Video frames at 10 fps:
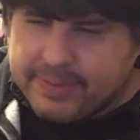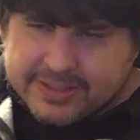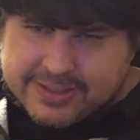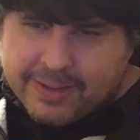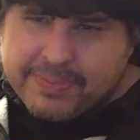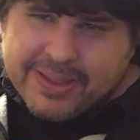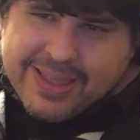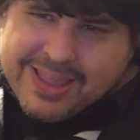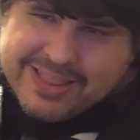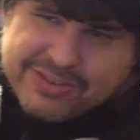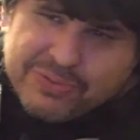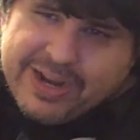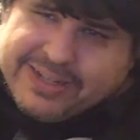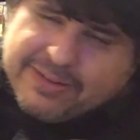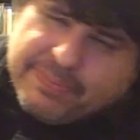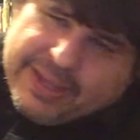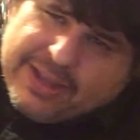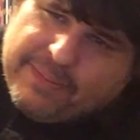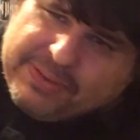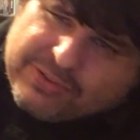picked up. This one I didn't
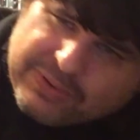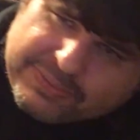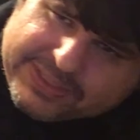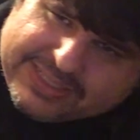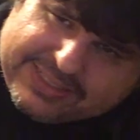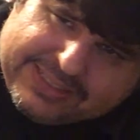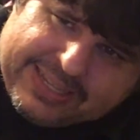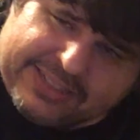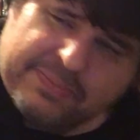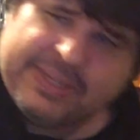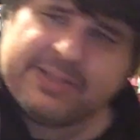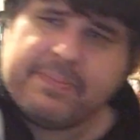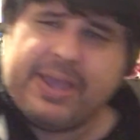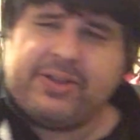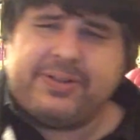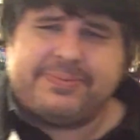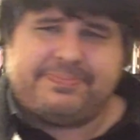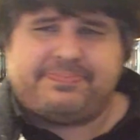pick up. This one was sent to me in the mail.